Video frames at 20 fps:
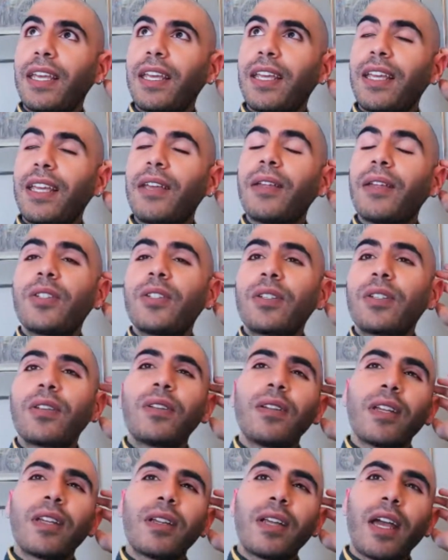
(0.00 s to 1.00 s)
it
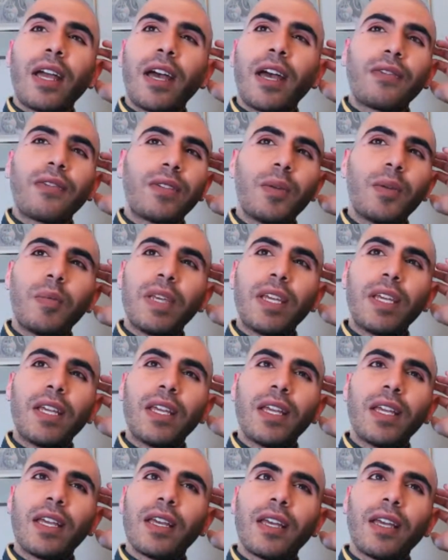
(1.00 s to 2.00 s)
shouldn't have to
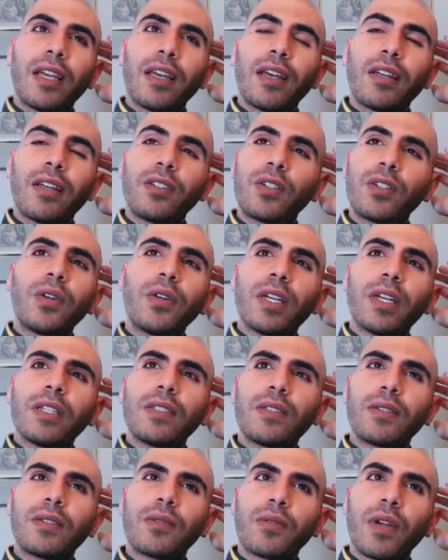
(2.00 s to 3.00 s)
be a
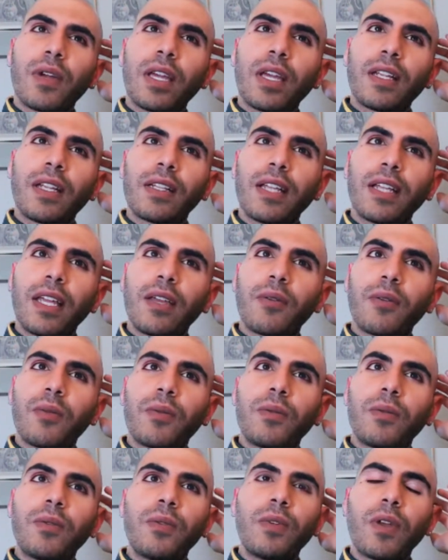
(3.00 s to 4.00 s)
choice, right? Like
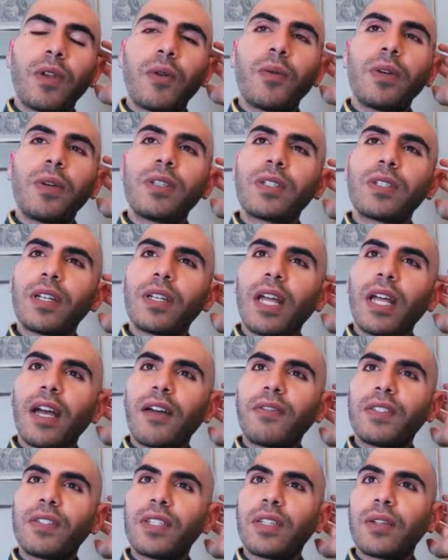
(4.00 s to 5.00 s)
no one should
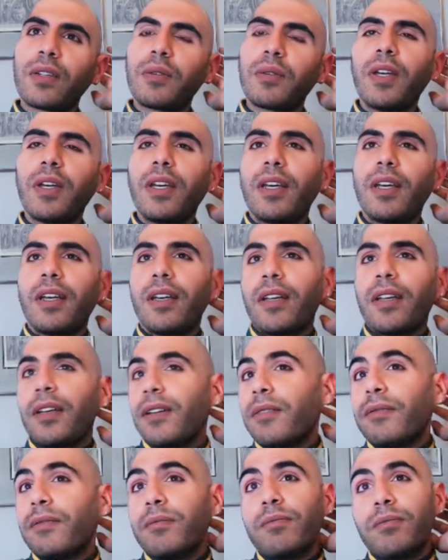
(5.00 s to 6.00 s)
have to
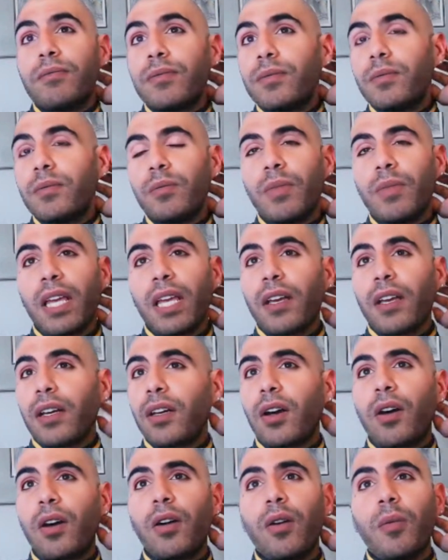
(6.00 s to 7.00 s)
make a
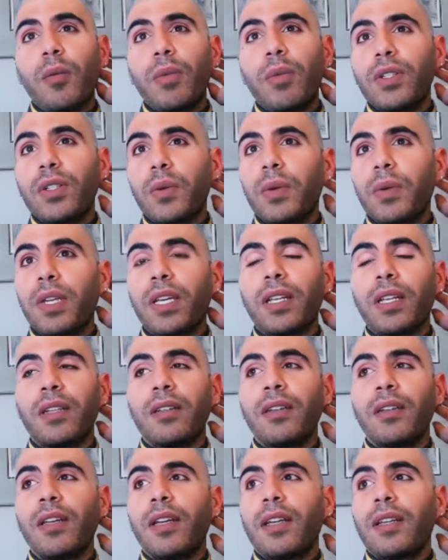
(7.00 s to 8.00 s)
call
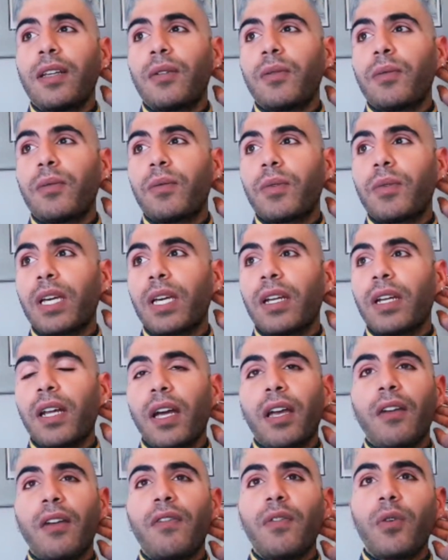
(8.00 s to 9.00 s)
between can
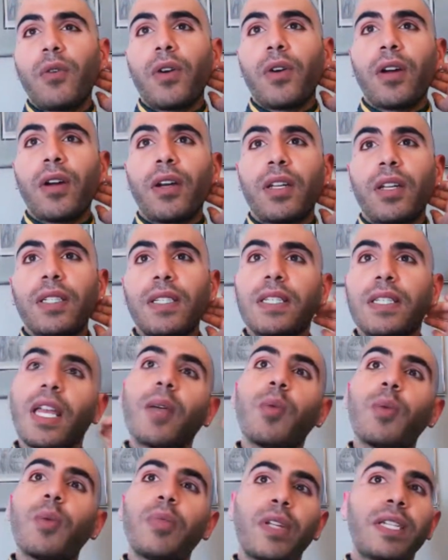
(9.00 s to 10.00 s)
I afford a
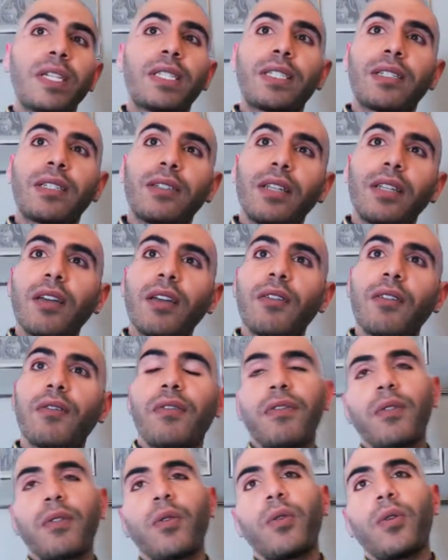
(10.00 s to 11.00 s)
stable place to live
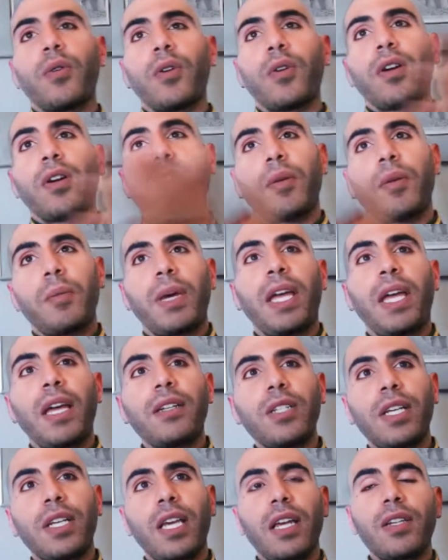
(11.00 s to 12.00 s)
or my
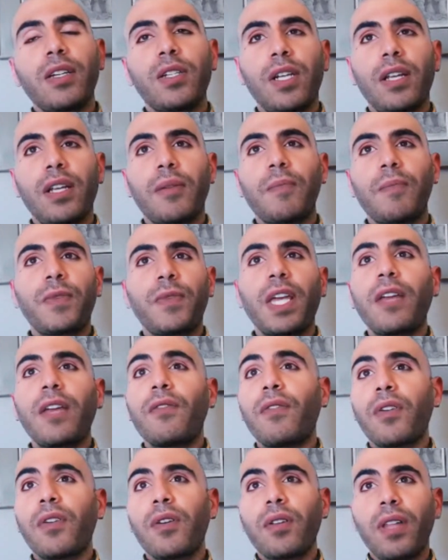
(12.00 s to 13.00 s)
education? And
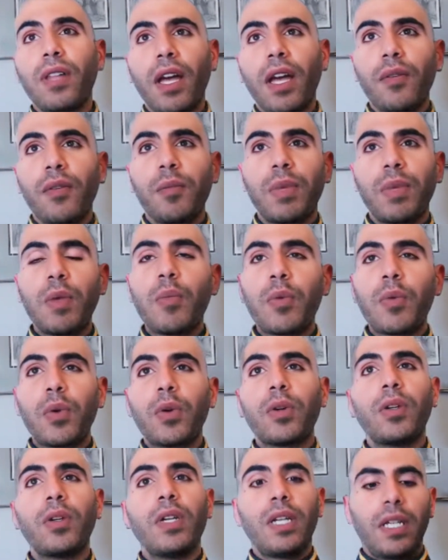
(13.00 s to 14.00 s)
for a lot of
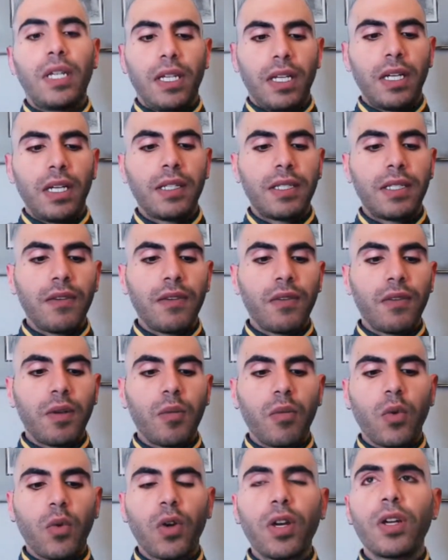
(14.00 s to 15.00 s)
people, it's even
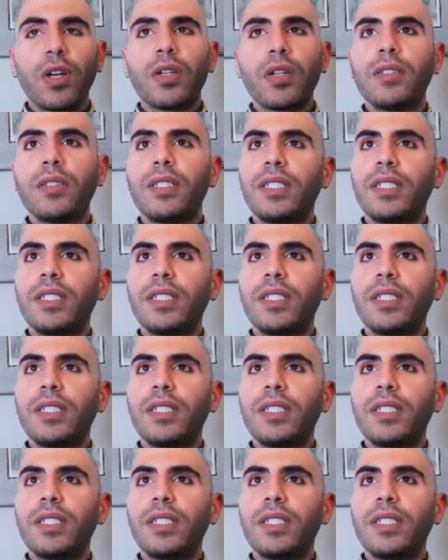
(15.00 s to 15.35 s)
more